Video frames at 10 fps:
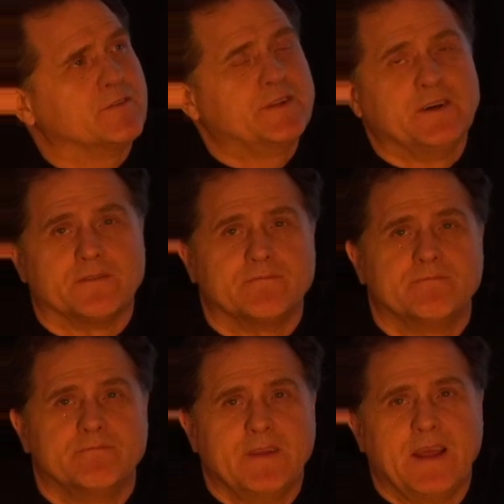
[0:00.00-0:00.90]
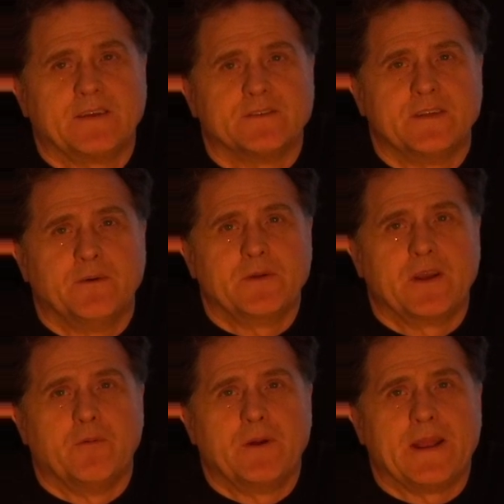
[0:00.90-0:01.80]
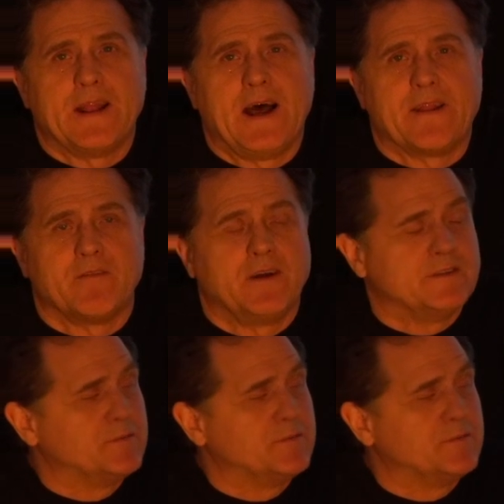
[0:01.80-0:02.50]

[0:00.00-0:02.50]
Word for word: tilt angles that we go in and out of on